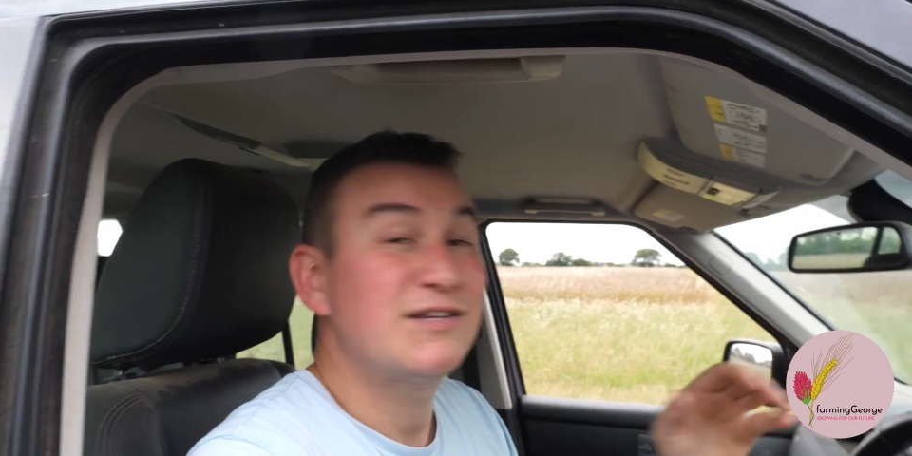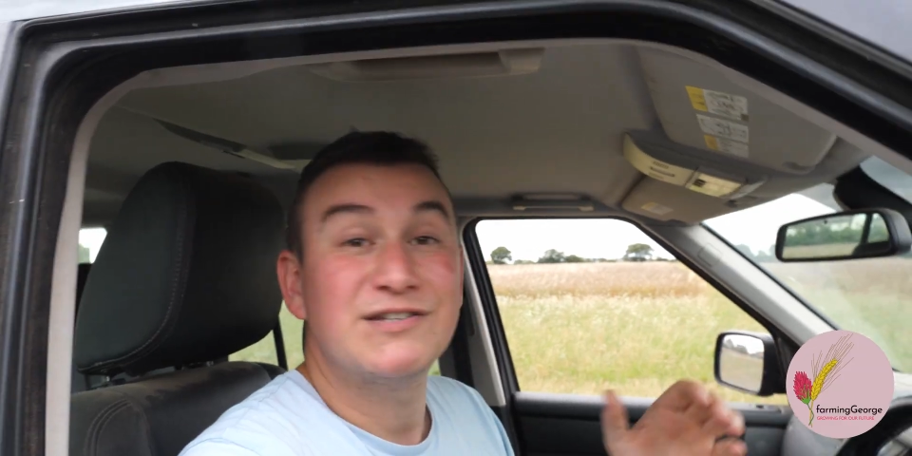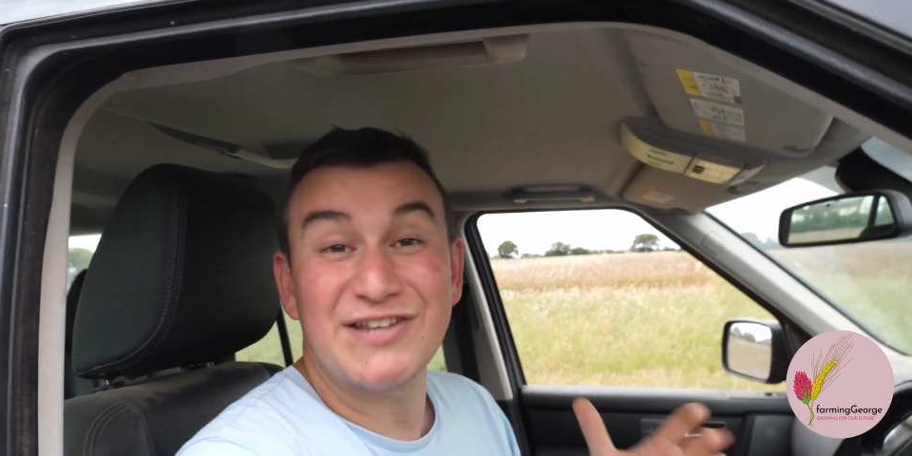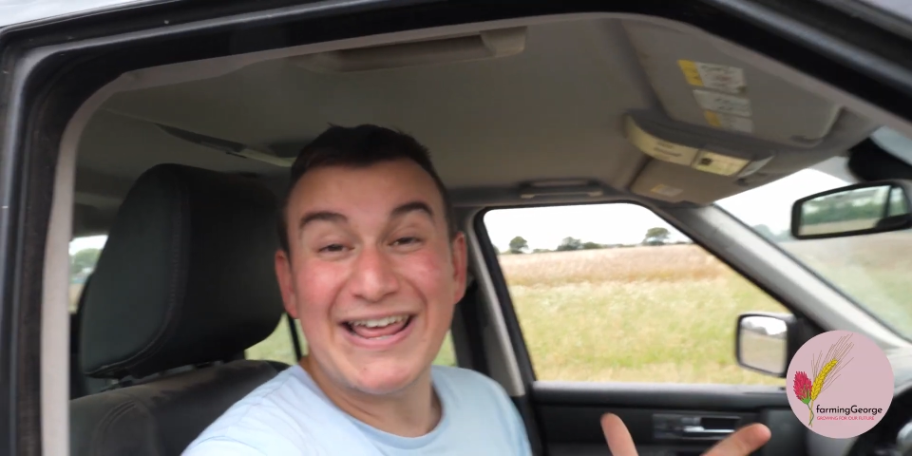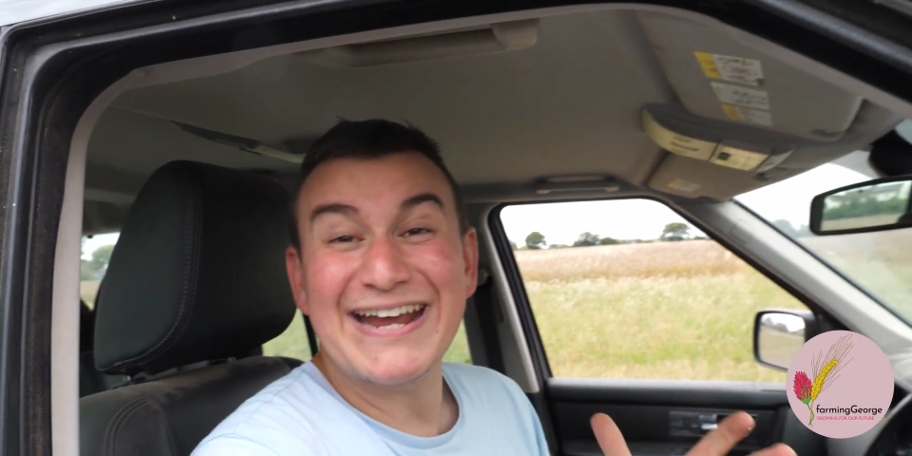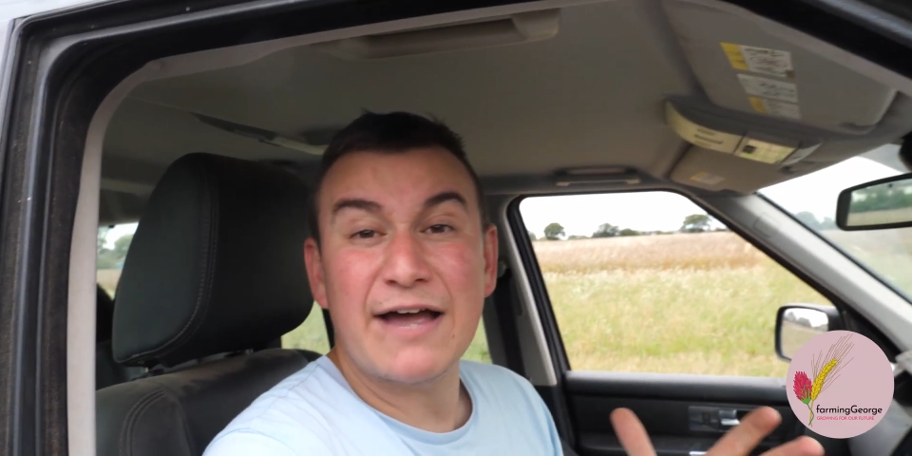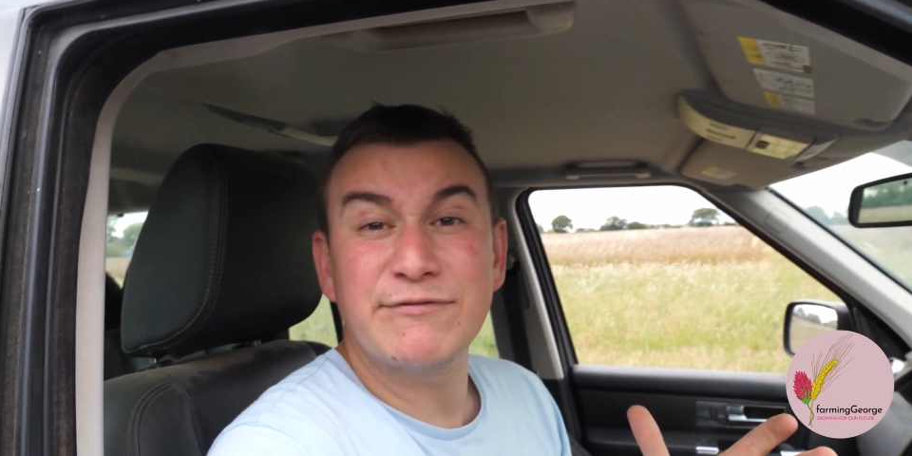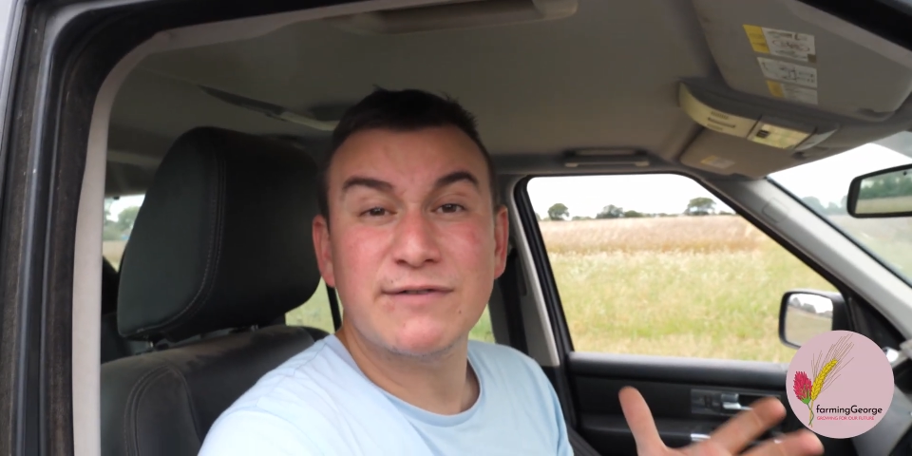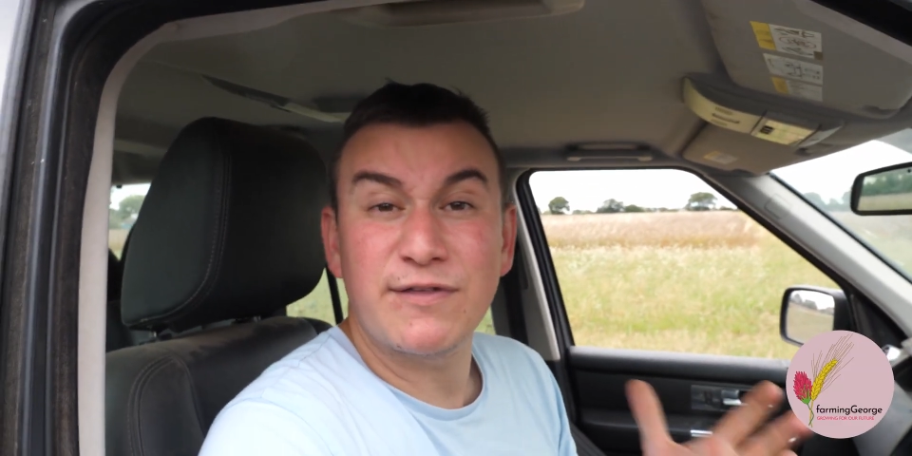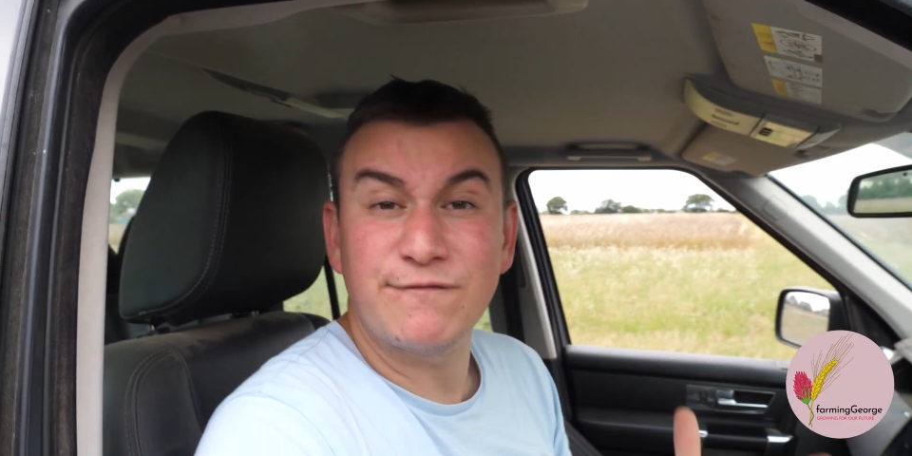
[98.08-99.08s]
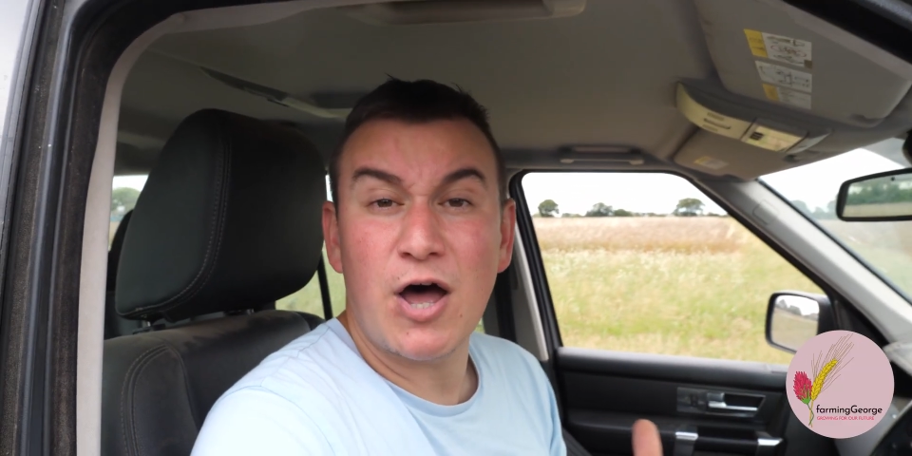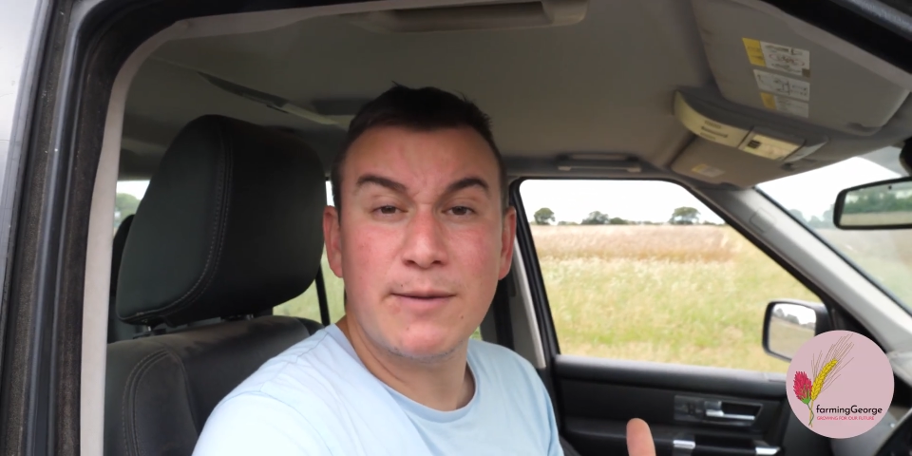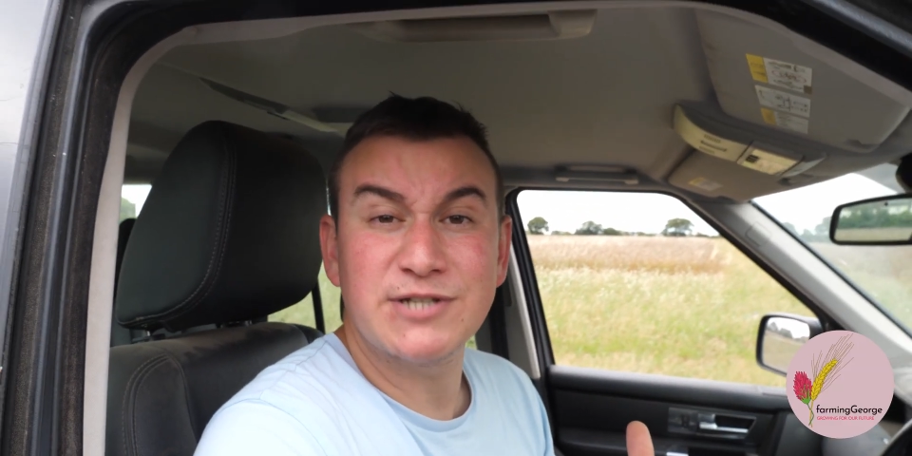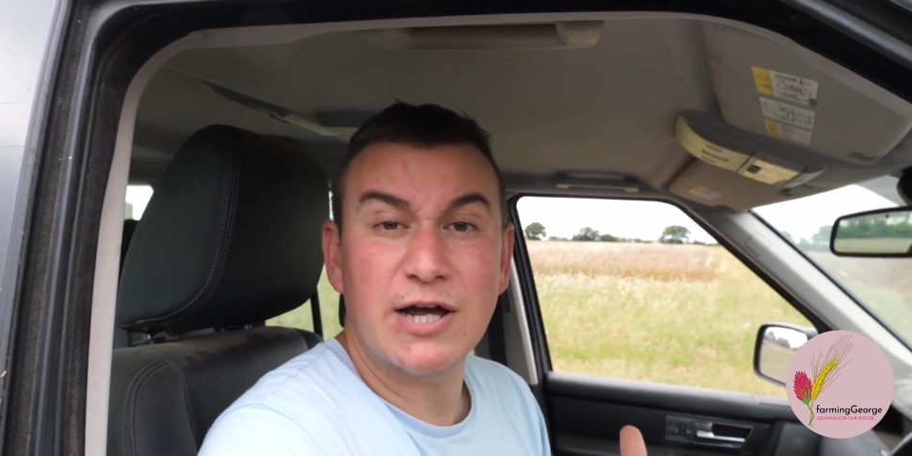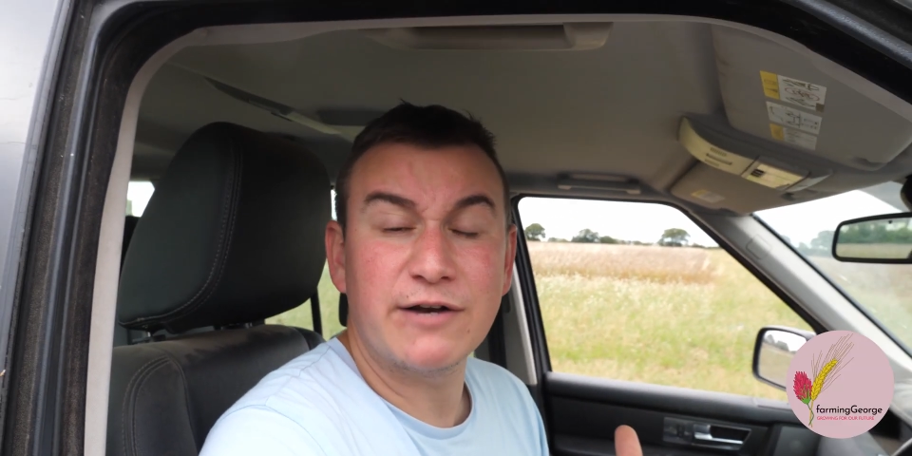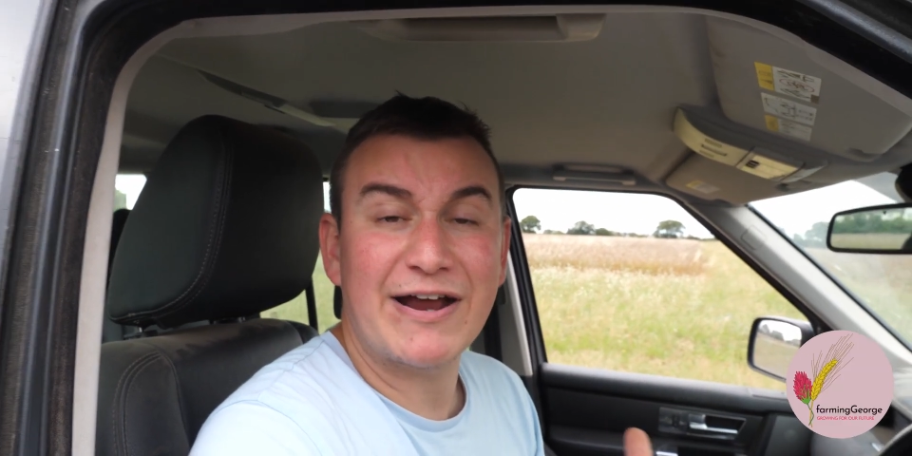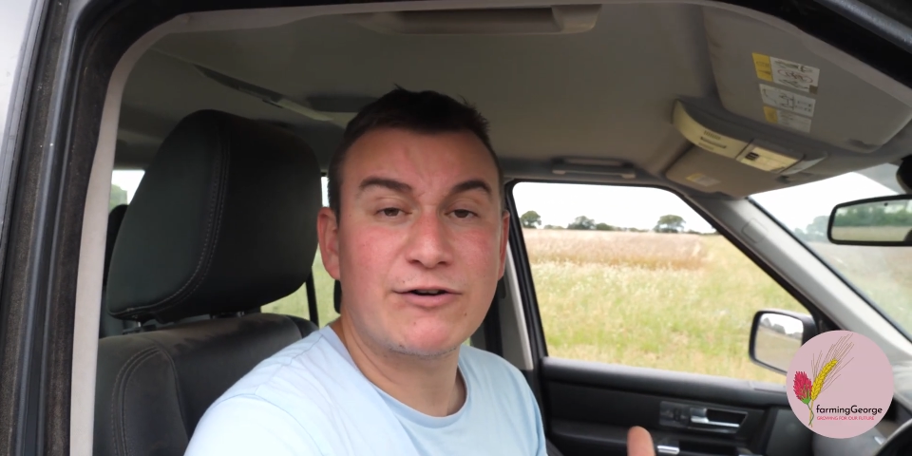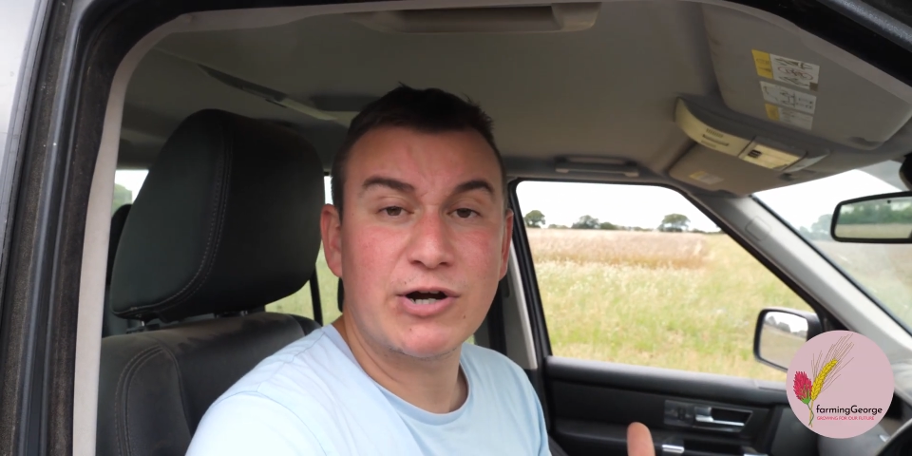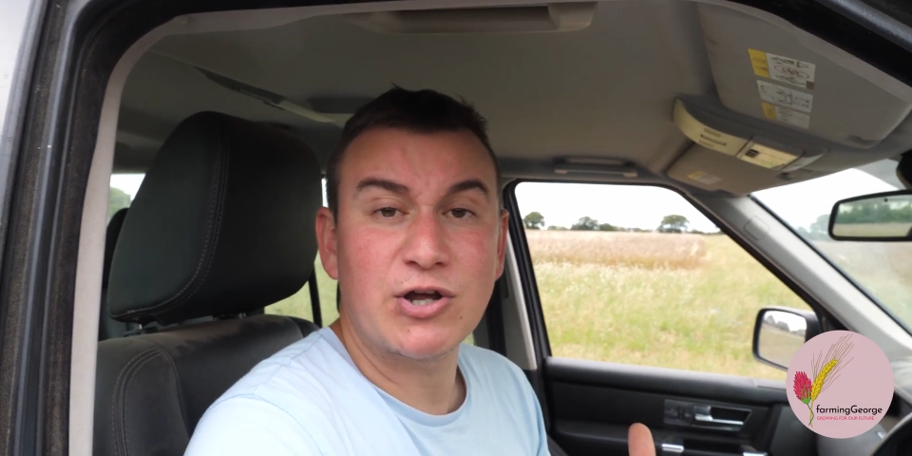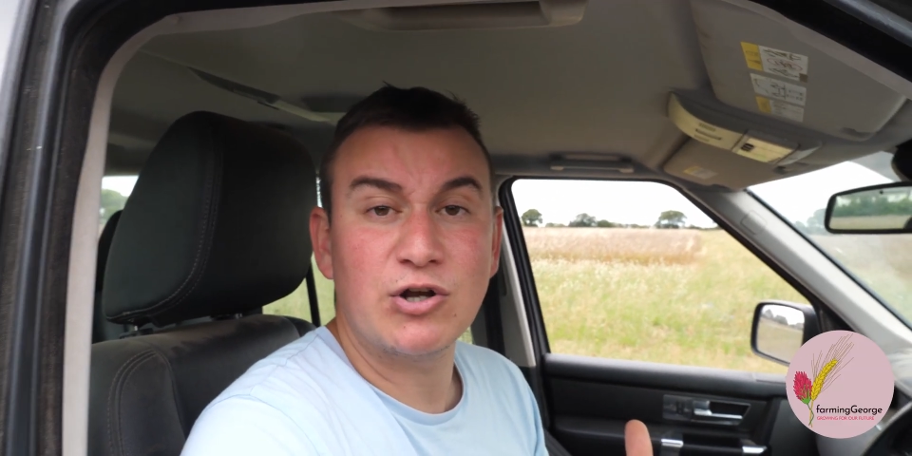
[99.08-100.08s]
So that covers off the farm side of
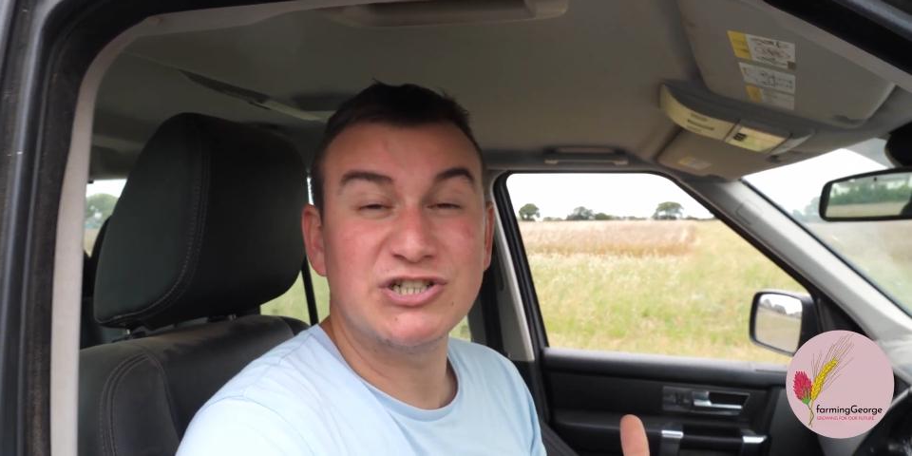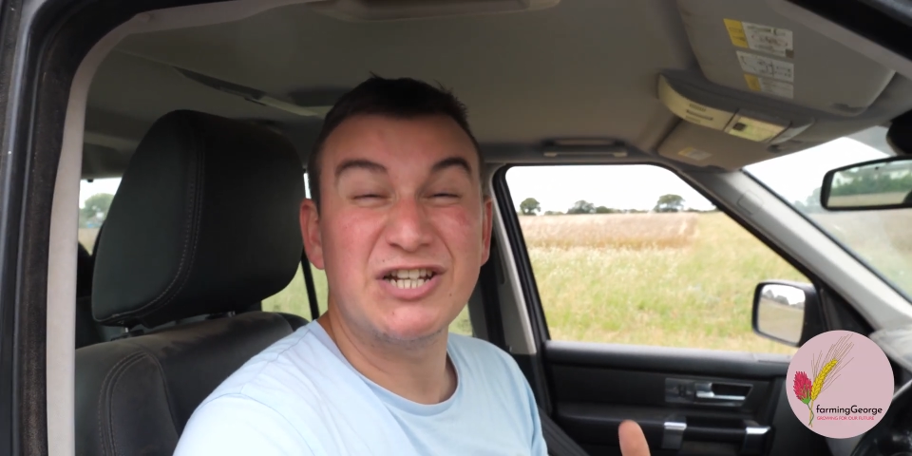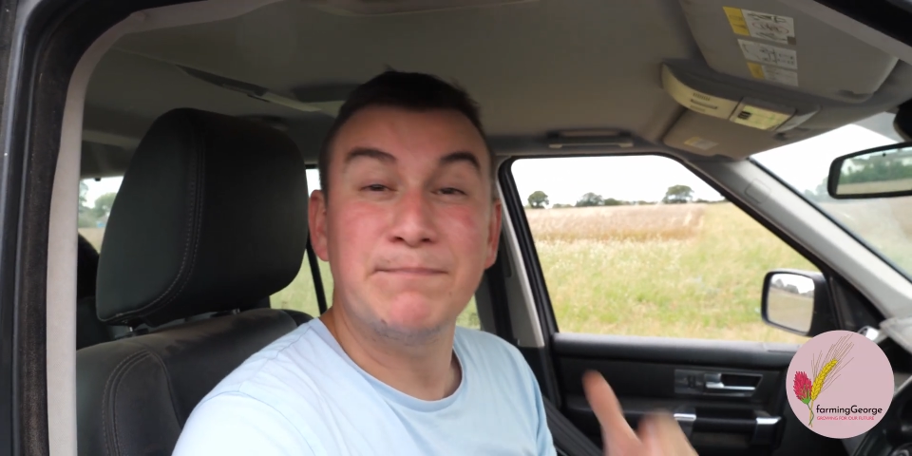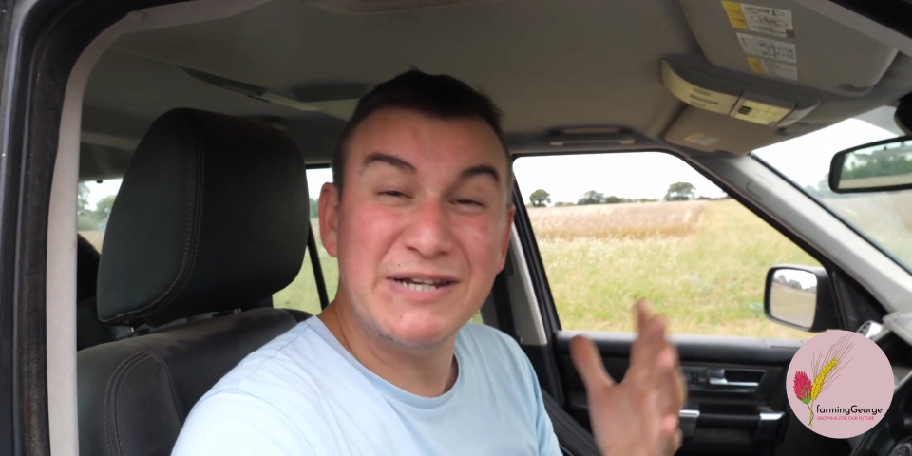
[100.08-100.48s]
agroecology